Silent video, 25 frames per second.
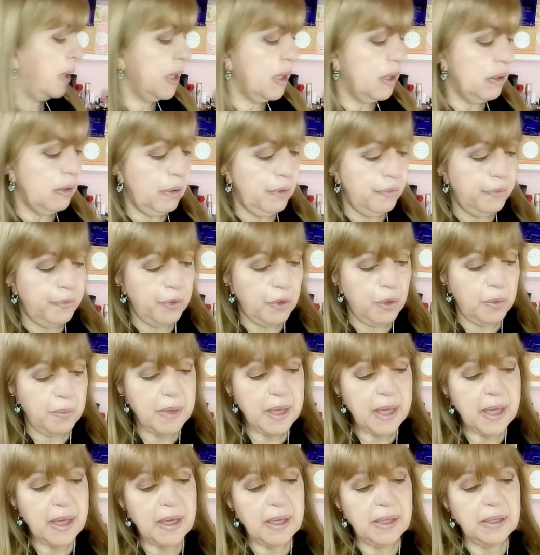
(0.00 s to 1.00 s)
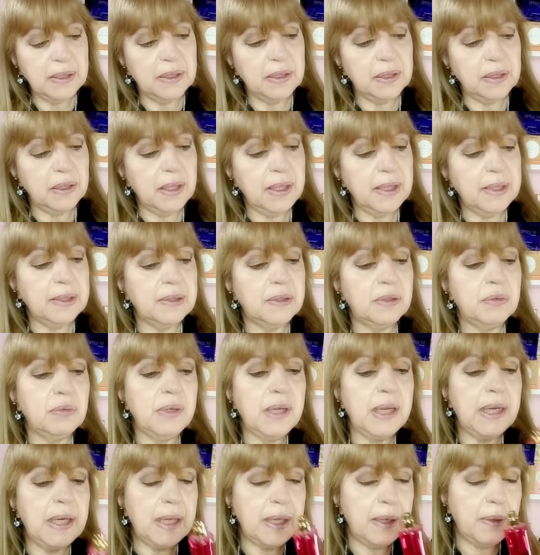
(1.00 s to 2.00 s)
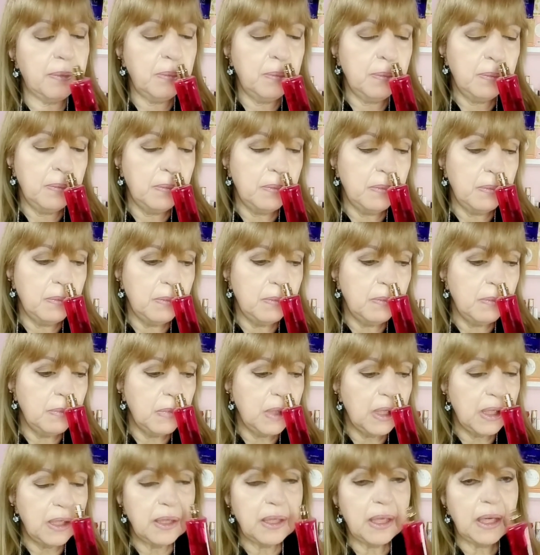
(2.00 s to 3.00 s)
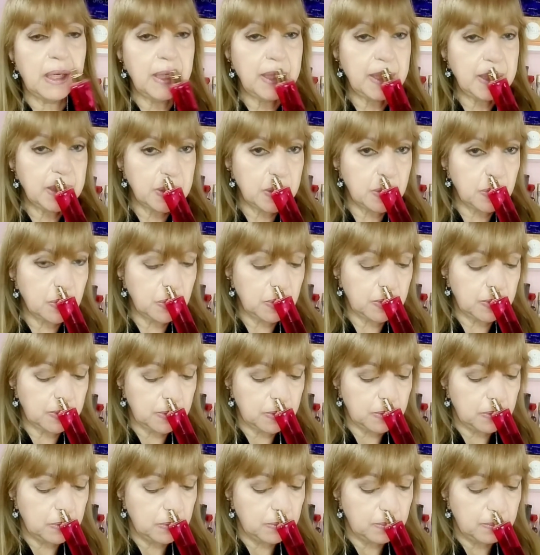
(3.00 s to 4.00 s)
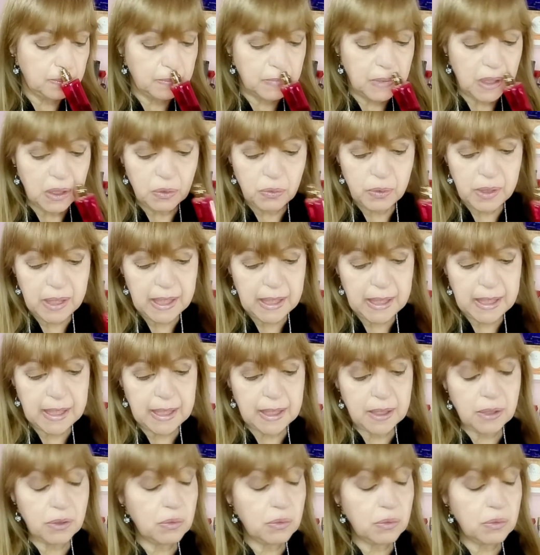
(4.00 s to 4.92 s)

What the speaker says: by Adolfo Dominguez. It's really delicious, really,